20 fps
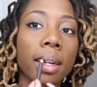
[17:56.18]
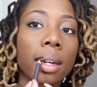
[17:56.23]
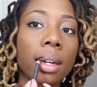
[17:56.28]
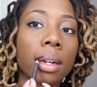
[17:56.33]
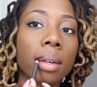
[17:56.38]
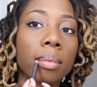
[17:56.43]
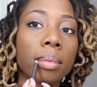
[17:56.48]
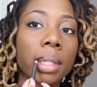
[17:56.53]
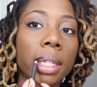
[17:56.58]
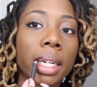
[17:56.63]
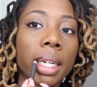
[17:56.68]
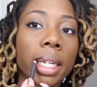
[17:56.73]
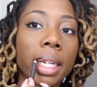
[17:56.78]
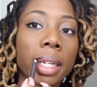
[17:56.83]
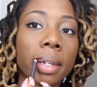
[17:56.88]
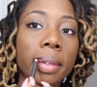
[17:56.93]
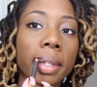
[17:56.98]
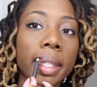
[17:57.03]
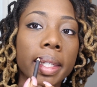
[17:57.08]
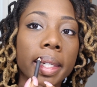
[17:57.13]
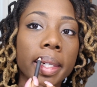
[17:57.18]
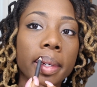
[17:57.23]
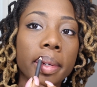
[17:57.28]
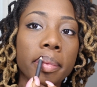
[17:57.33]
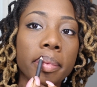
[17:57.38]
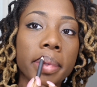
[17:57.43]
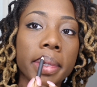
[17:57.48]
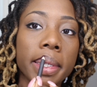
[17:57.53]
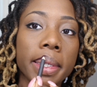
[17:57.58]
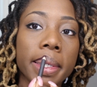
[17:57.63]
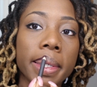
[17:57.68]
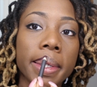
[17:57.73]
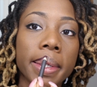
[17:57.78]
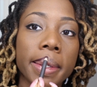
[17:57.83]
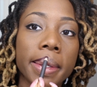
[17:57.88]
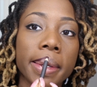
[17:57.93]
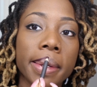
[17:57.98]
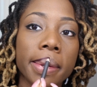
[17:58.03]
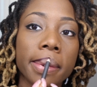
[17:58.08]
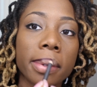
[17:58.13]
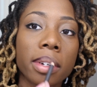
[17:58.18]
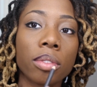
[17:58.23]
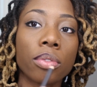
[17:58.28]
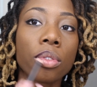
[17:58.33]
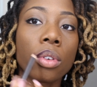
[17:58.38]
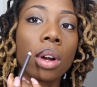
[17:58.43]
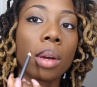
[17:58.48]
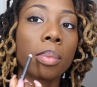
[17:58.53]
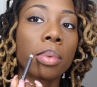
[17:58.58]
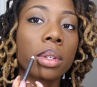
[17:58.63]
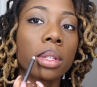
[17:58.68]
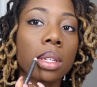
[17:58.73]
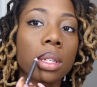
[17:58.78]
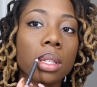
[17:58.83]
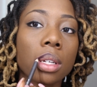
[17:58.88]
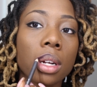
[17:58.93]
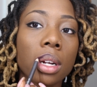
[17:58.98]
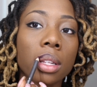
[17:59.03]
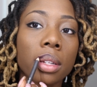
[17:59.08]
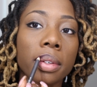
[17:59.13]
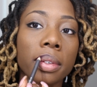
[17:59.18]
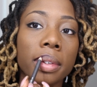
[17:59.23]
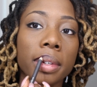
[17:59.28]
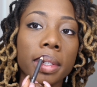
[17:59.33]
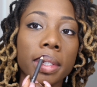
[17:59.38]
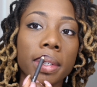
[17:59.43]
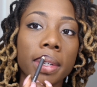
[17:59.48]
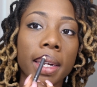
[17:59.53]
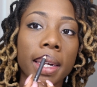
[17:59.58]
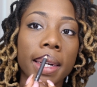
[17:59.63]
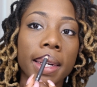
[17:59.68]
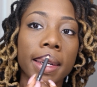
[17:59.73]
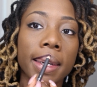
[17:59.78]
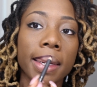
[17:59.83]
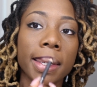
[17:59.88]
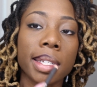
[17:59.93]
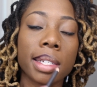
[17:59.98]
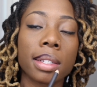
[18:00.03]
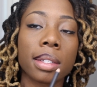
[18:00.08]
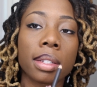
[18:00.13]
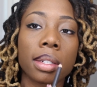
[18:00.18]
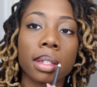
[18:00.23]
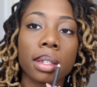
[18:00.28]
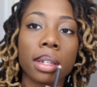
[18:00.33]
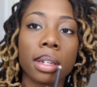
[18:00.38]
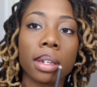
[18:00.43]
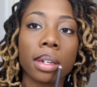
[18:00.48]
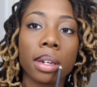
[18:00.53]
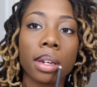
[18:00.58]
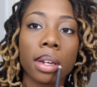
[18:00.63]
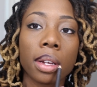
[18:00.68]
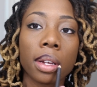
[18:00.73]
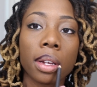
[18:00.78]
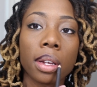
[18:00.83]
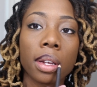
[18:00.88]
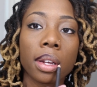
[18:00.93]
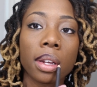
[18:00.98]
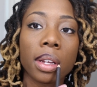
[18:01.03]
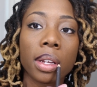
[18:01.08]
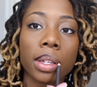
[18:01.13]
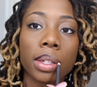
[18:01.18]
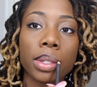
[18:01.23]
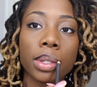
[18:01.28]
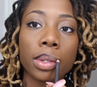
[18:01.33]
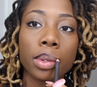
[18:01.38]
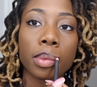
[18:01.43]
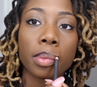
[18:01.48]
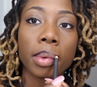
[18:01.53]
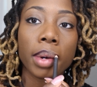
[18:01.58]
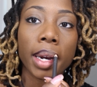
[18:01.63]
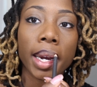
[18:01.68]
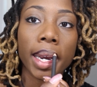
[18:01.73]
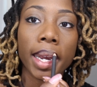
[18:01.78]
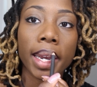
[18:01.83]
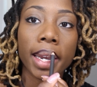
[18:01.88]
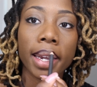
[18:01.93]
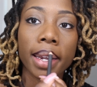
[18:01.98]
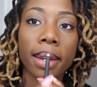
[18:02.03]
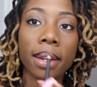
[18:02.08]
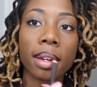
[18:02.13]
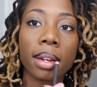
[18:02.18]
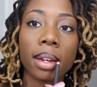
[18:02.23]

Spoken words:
I'm lining my lips before I put this color on so that it doesn't look too bright.